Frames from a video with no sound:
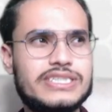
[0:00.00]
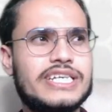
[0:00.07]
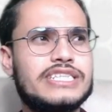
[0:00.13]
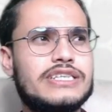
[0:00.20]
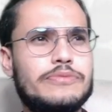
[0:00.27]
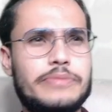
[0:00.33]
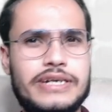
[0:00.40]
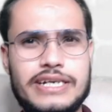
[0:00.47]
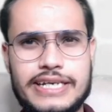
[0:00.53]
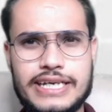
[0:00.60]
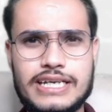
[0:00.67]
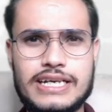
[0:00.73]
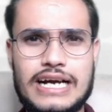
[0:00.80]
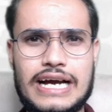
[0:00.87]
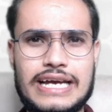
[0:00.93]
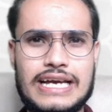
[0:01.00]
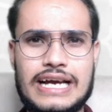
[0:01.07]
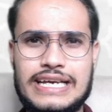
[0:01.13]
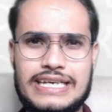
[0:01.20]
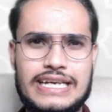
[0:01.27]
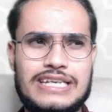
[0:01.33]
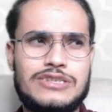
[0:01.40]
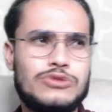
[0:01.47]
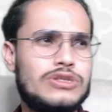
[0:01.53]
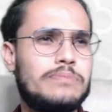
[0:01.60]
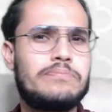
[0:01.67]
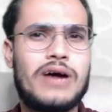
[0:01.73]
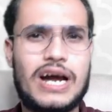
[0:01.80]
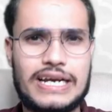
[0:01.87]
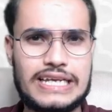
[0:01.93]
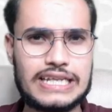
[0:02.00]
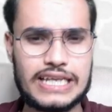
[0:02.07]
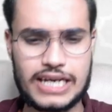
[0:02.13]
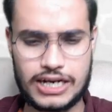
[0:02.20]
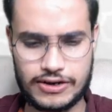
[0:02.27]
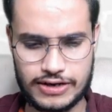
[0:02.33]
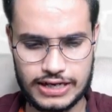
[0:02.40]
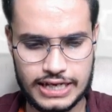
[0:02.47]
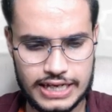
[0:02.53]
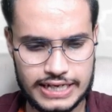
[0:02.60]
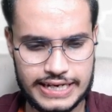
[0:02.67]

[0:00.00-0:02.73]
there is a building, I can do the party there.